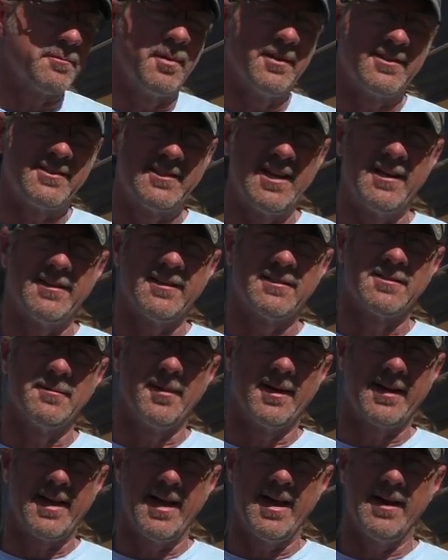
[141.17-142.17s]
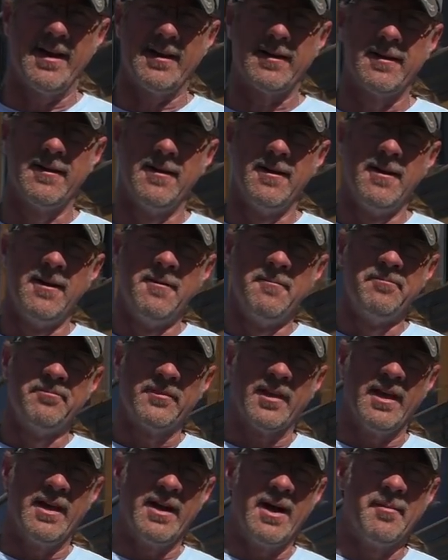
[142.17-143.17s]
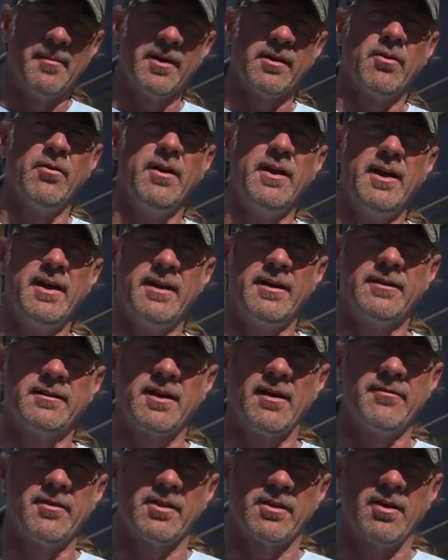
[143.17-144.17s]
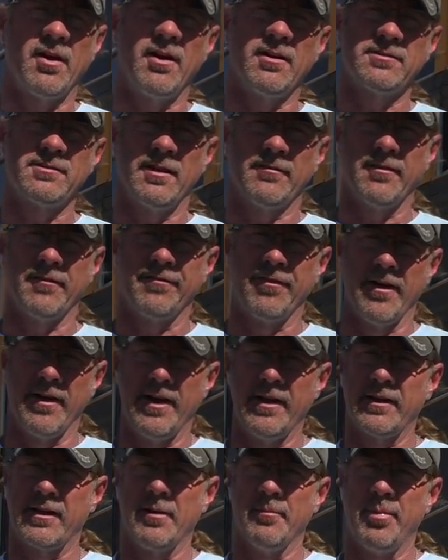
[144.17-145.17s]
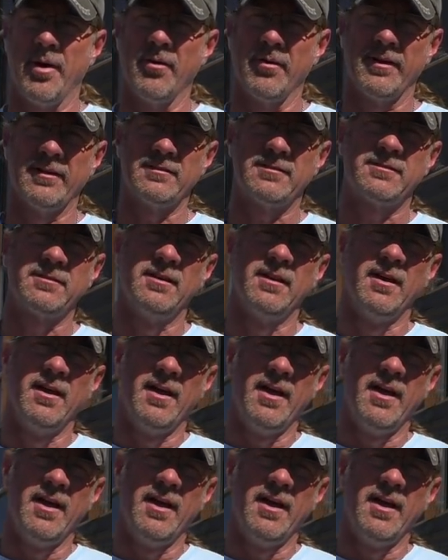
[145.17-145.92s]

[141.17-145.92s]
but Seth is a mechanic, and I'm gonna go ahead and cover the cost of the front end components,